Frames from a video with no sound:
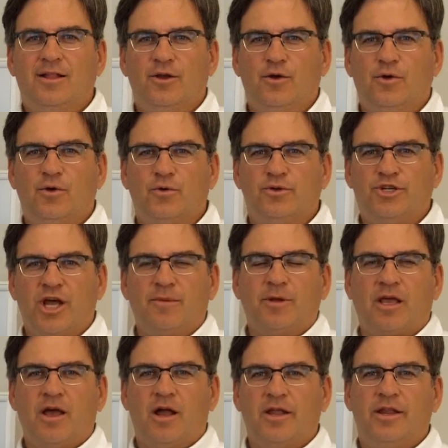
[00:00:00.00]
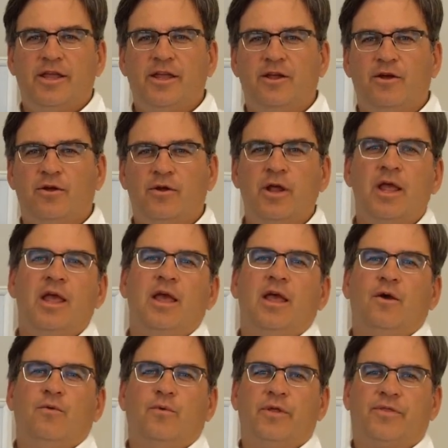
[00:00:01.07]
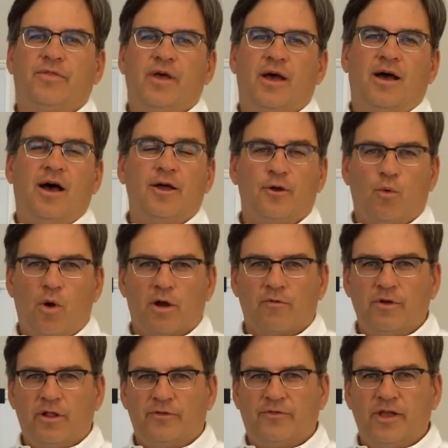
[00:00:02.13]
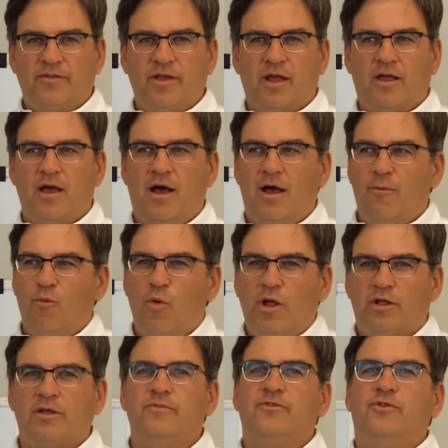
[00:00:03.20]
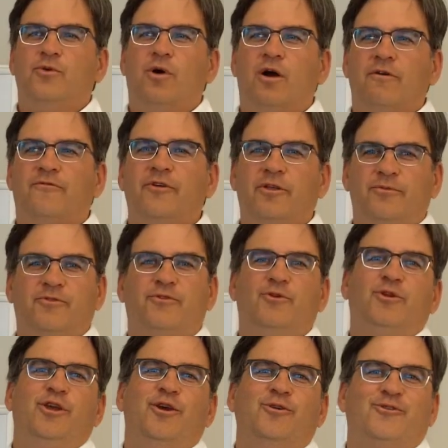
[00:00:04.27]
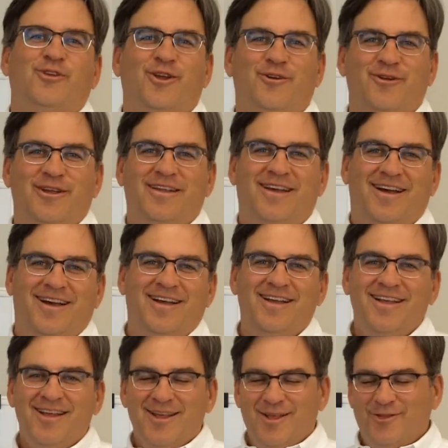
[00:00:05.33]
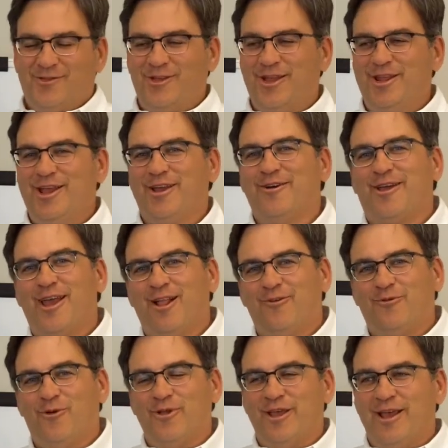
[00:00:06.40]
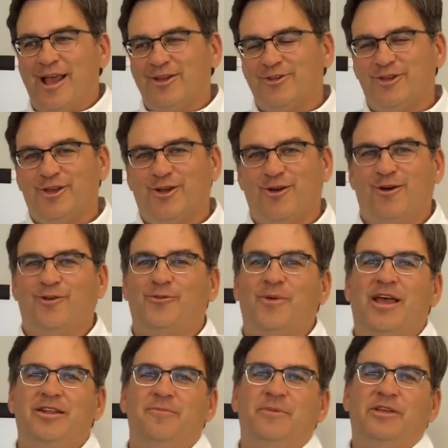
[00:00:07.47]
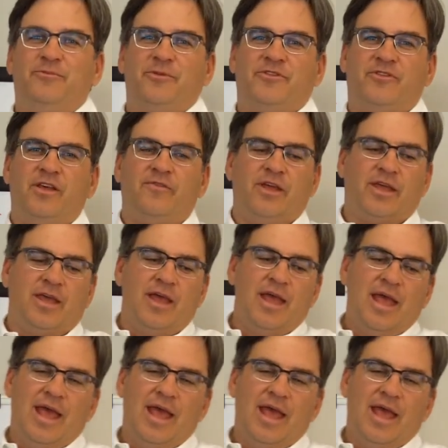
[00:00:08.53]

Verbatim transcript: Hello, John McConaghy here with UnderwaterRealEstate.com. Welcome to our film studios here in San Diego, California, actually Carlsbad to be specific.